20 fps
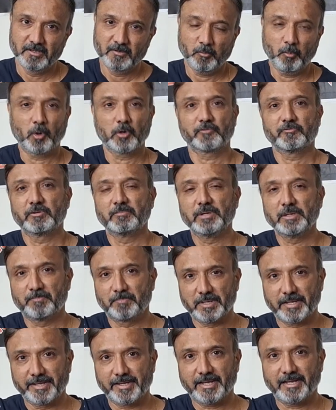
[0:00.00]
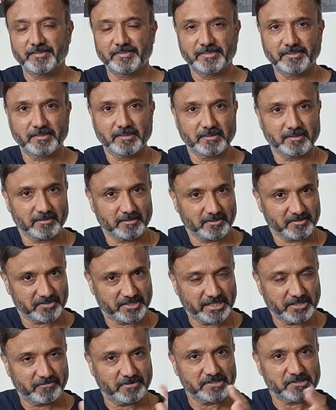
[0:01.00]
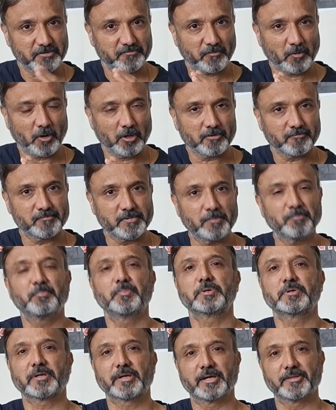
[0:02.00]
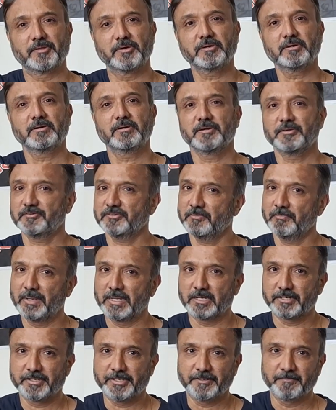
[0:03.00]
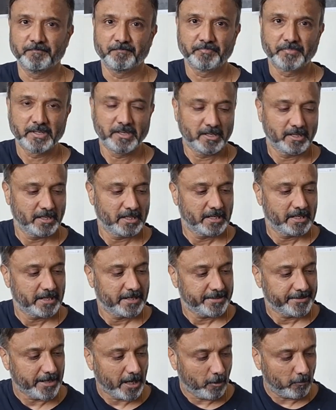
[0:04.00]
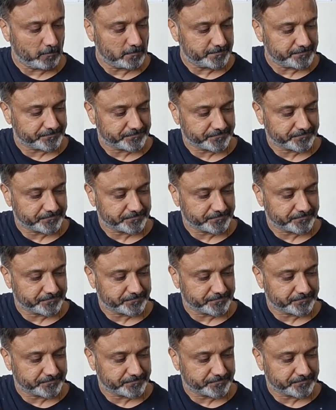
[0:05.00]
what we'll be playing, and the sequence of all of them put together is a melody. Now,